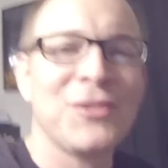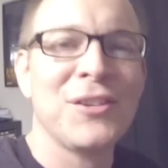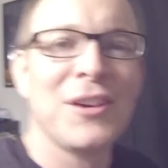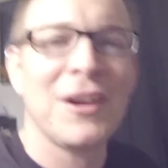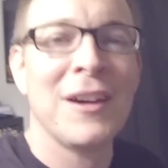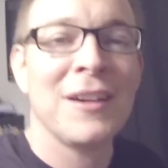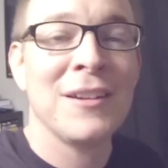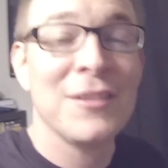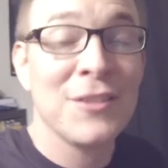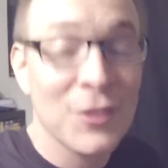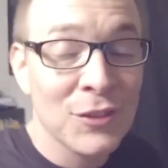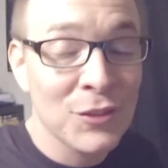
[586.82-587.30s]

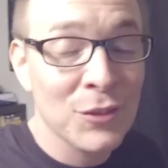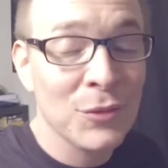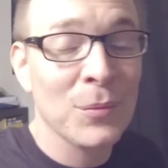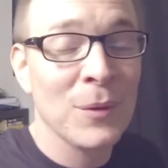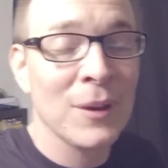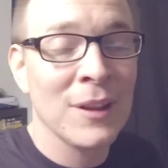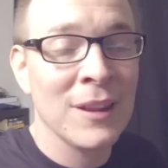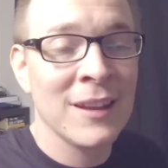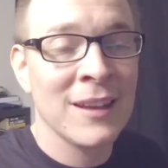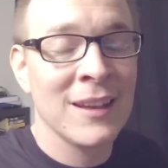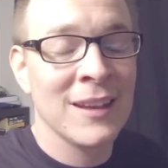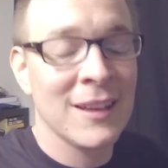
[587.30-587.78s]
are? This is
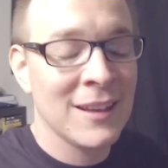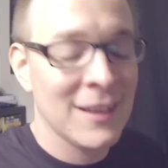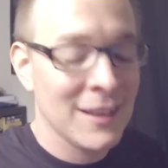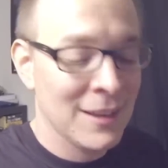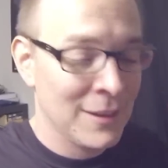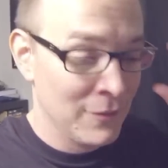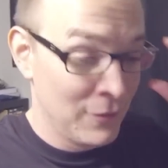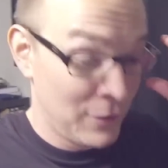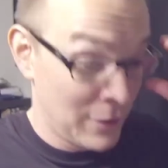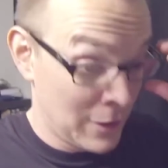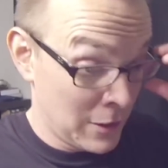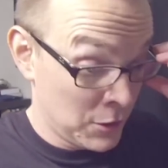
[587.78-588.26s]
really
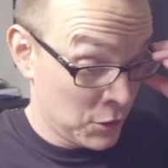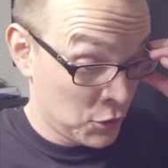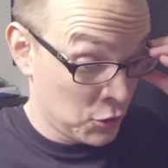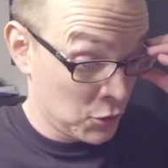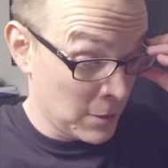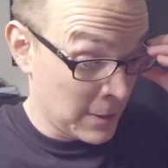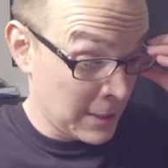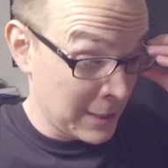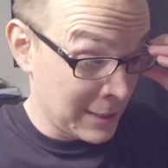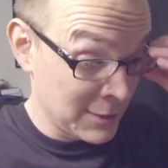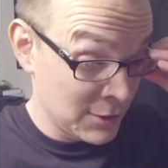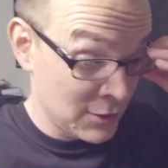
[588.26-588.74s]
very
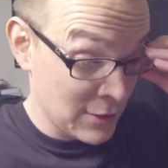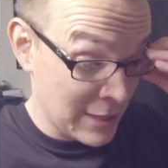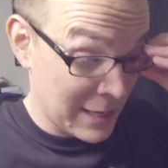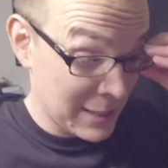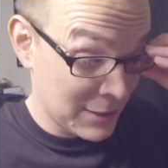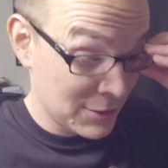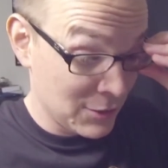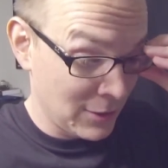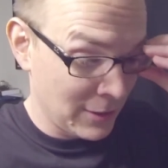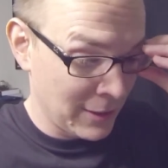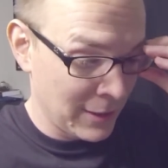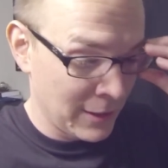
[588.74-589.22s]
strange,
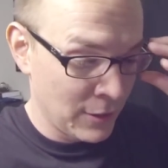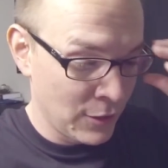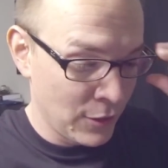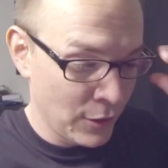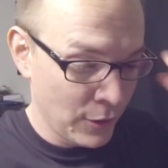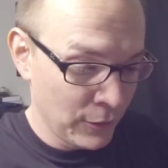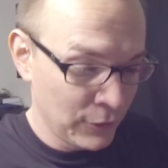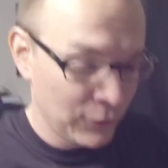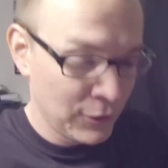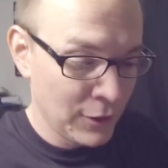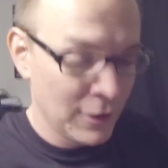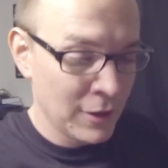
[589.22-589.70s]
actually.
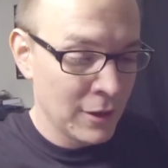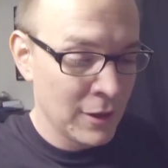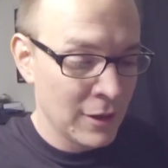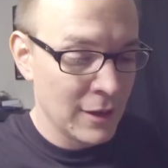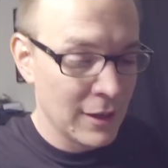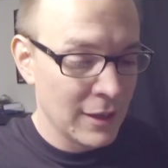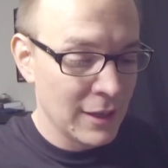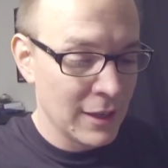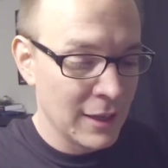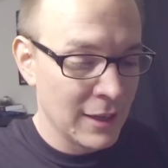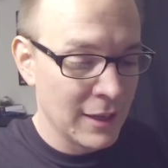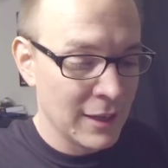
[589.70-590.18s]
Those
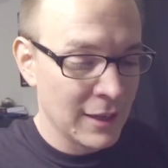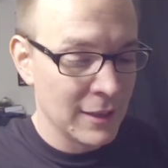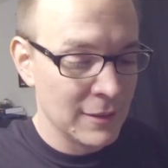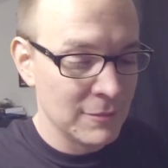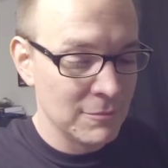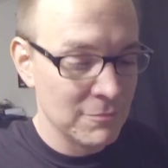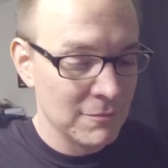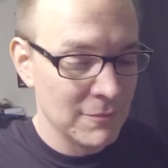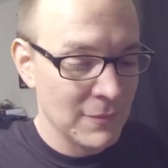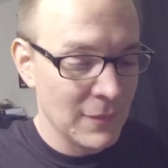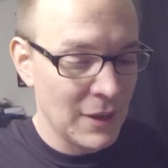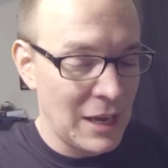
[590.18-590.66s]
are
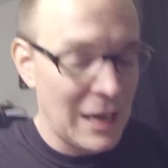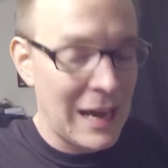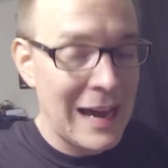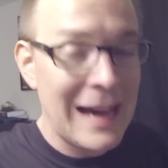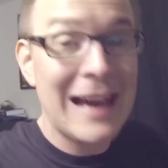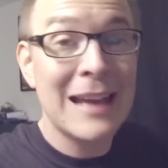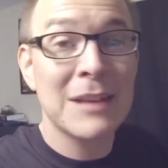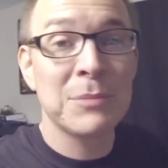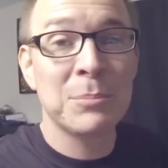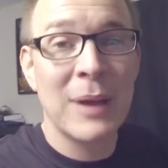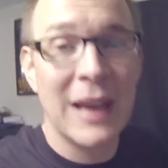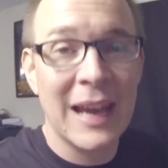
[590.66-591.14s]

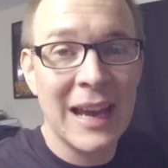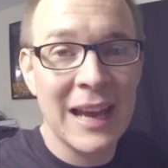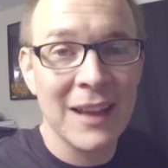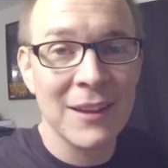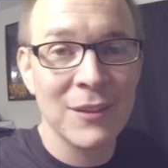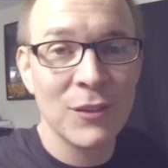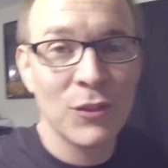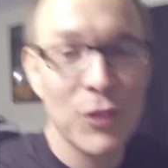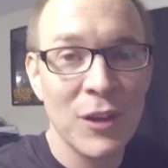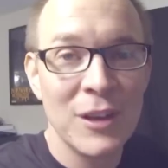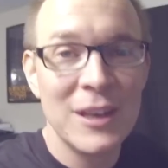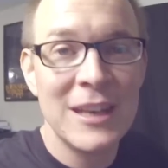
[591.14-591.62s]
hot
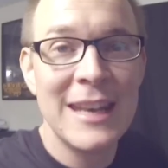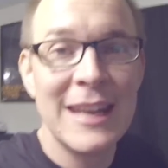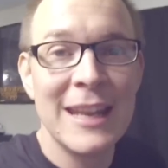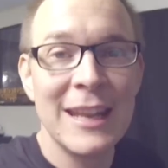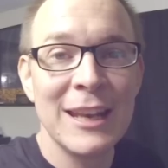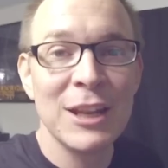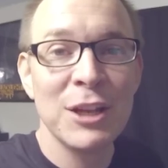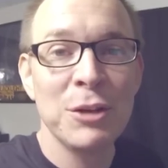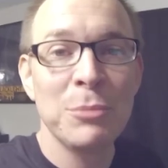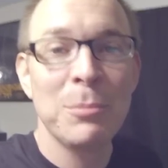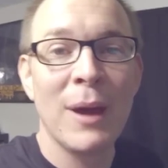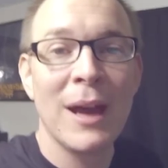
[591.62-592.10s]
pads
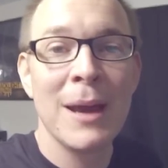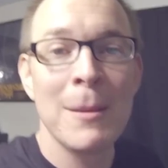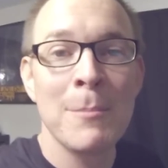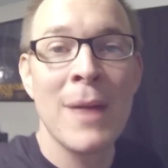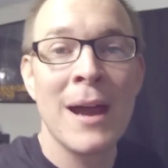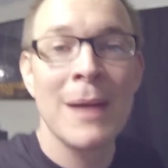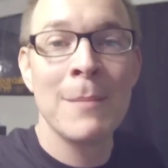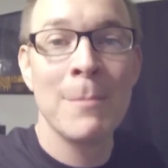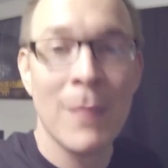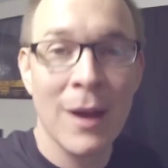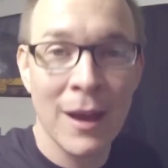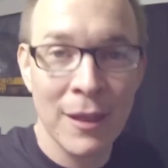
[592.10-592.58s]
knitted by
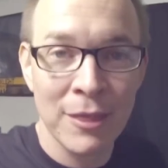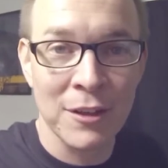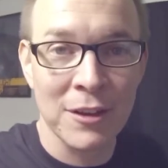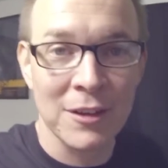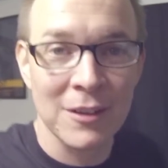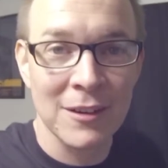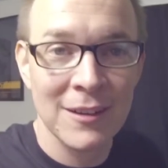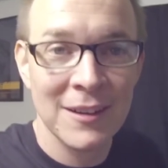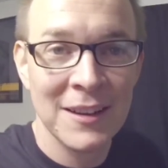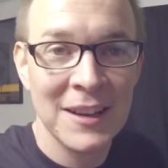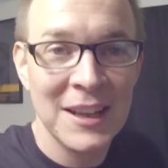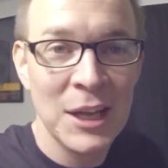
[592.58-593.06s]
my
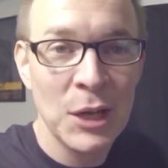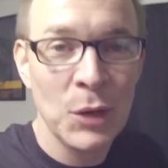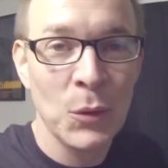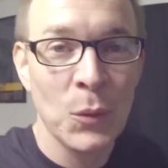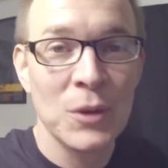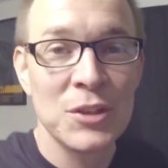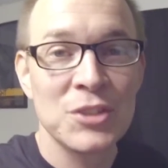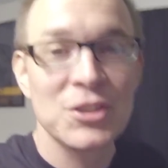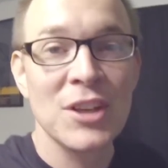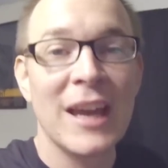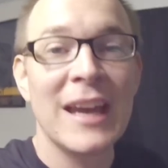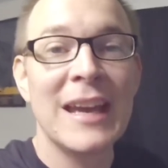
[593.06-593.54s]
mother,
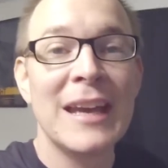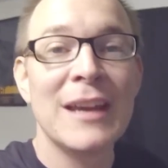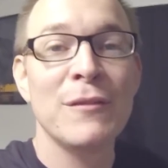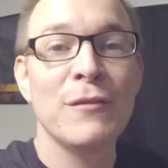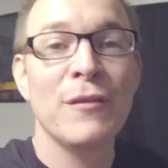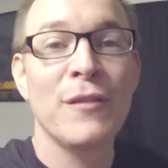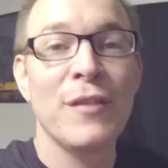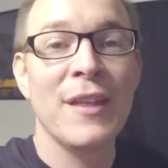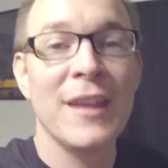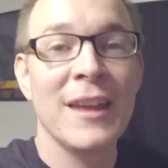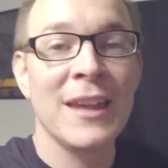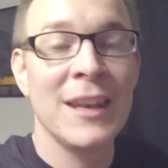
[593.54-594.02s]
which I
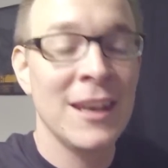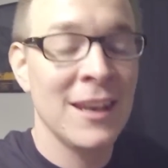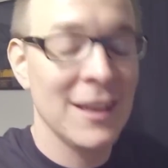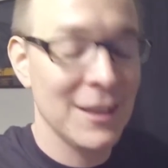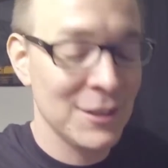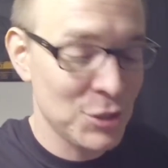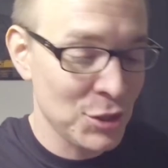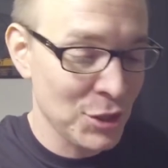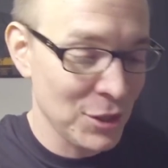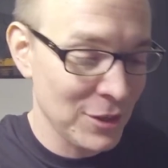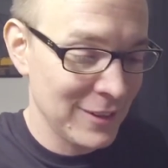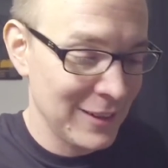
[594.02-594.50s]
have then
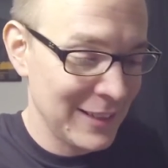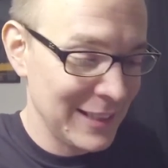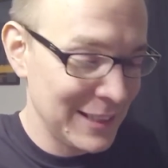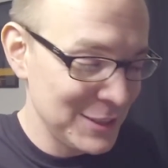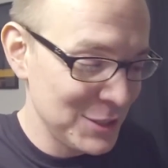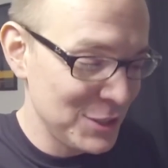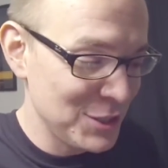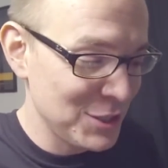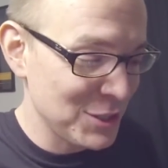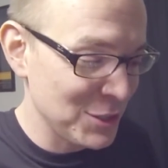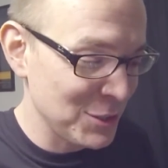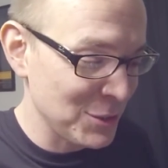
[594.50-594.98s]
turned
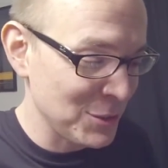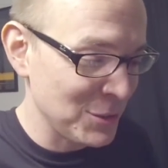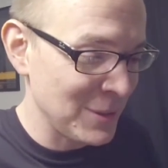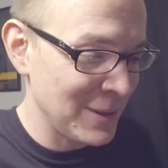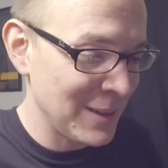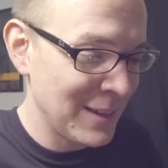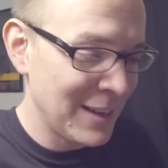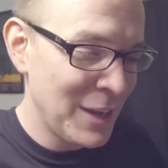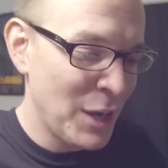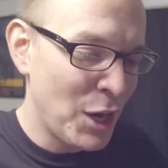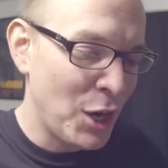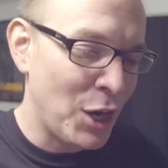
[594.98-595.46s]
into
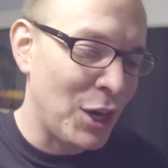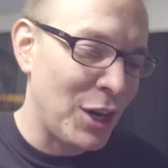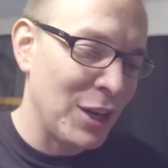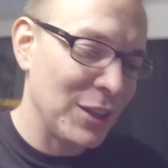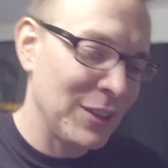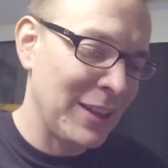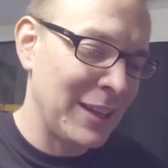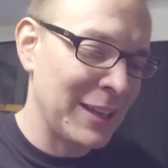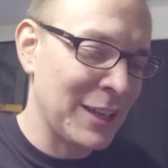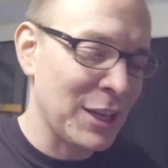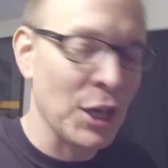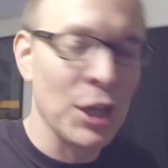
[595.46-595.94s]

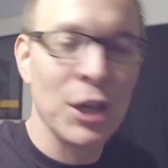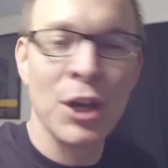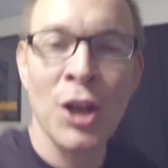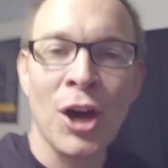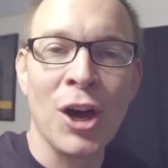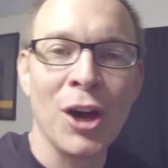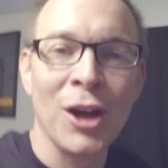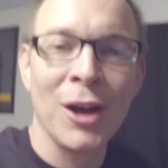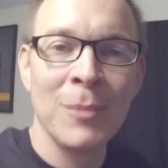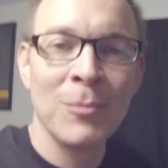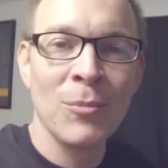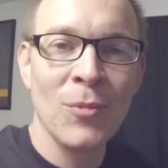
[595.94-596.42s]
like an
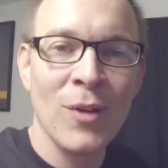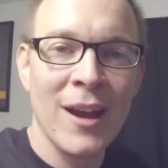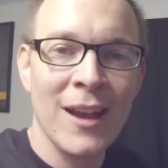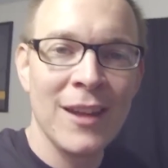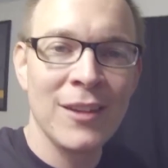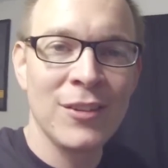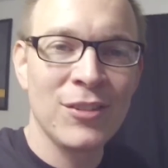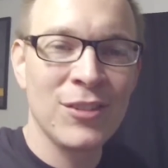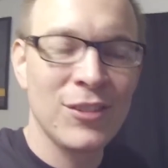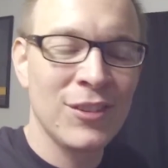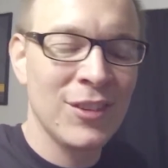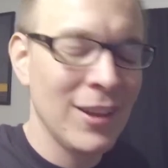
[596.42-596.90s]

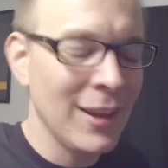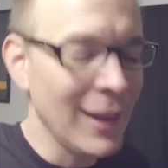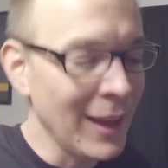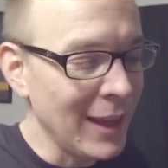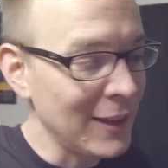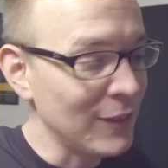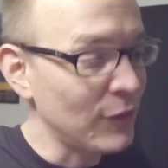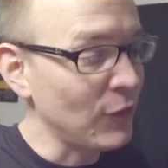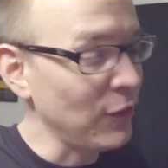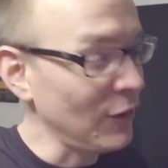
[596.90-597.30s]
armrest. It's a